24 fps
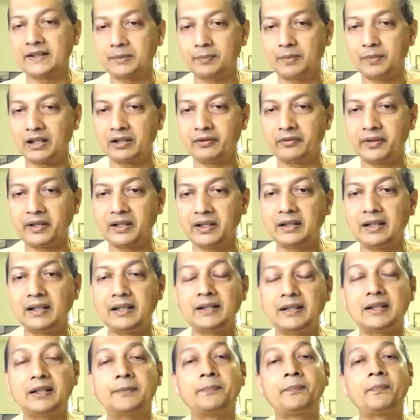the Bhagavad
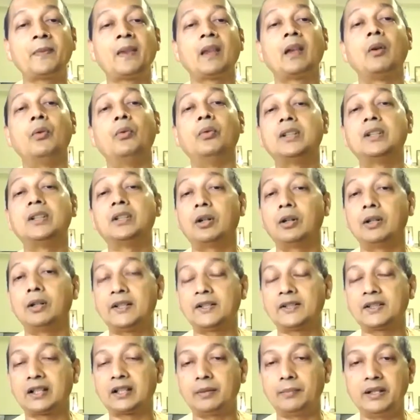Gita with all
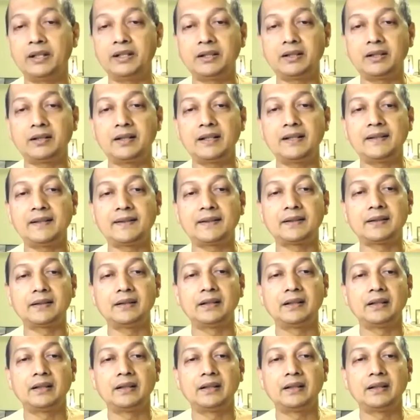its commentaries,